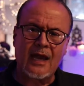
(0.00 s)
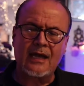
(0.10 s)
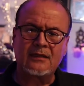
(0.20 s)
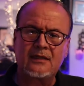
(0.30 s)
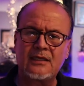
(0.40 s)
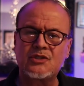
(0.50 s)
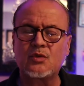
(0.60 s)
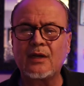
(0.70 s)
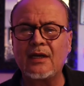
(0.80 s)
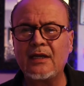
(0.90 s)
And these
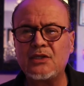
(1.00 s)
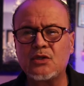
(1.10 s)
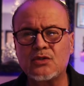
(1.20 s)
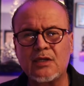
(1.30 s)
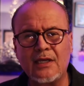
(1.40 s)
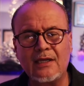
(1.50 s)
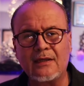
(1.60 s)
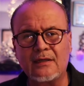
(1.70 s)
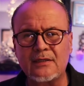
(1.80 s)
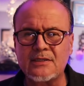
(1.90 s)
religious
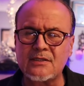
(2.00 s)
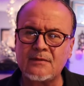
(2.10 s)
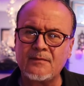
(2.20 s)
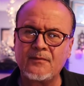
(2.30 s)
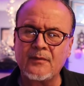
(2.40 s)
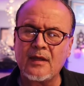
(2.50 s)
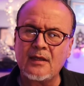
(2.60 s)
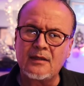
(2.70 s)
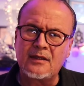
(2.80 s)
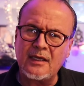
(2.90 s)
leaders
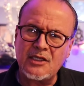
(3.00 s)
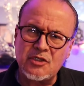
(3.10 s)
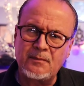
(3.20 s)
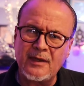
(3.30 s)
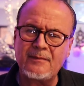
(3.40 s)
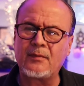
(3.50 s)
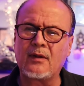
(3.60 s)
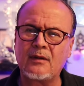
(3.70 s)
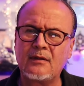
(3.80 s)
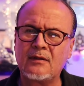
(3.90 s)
teach
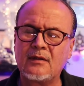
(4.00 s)
people